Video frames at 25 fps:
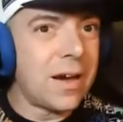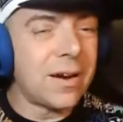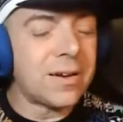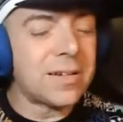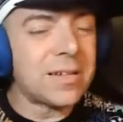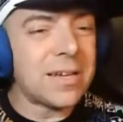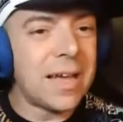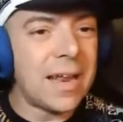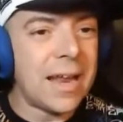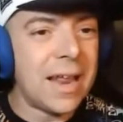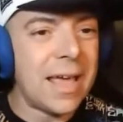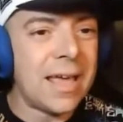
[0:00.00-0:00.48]
has
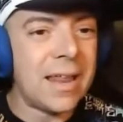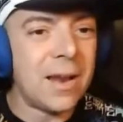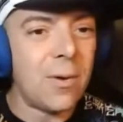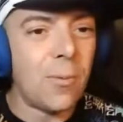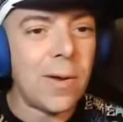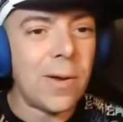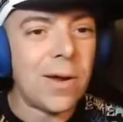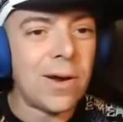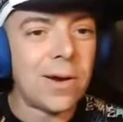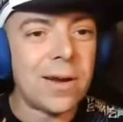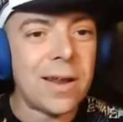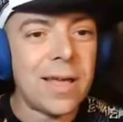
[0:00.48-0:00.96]
kind of hit a
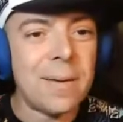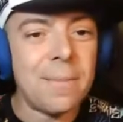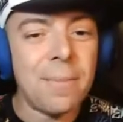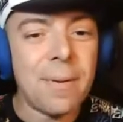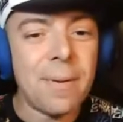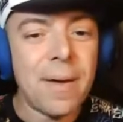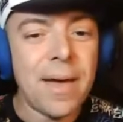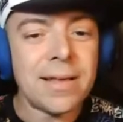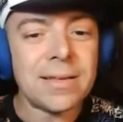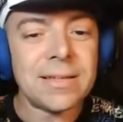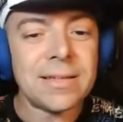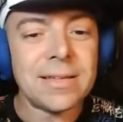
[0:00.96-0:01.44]
weird
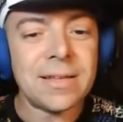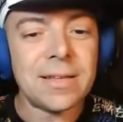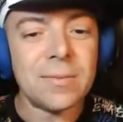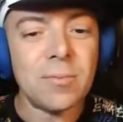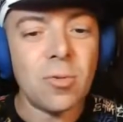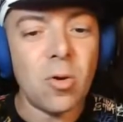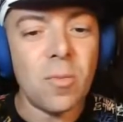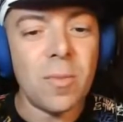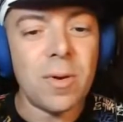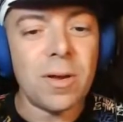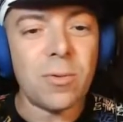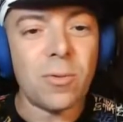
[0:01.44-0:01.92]
impasse at the
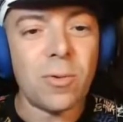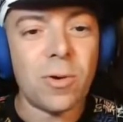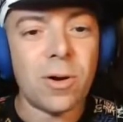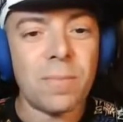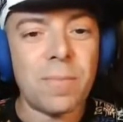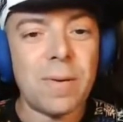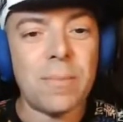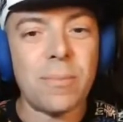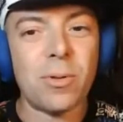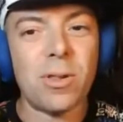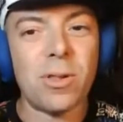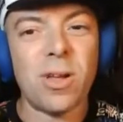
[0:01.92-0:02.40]
moment where
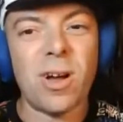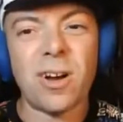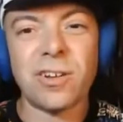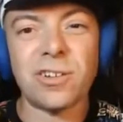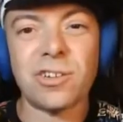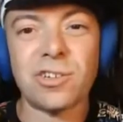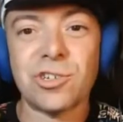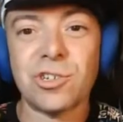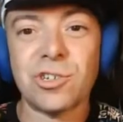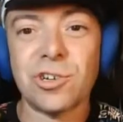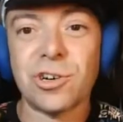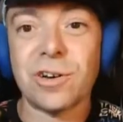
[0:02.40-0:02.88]
people
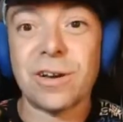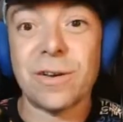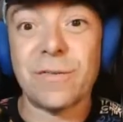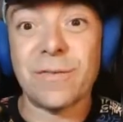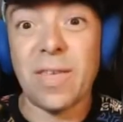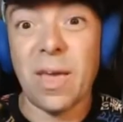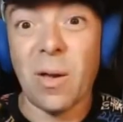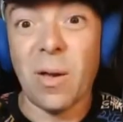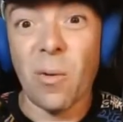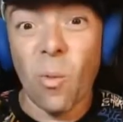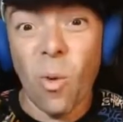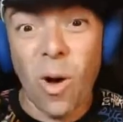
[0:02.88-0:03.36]
aren't sure if
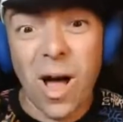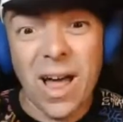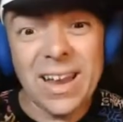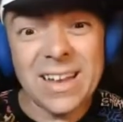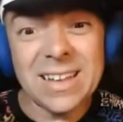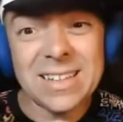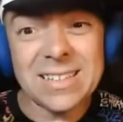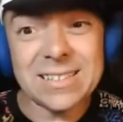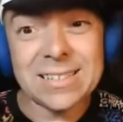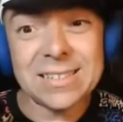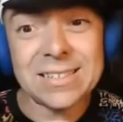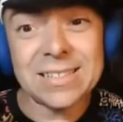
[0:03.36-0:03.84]
they want
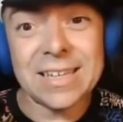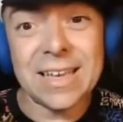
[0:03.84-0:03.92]
to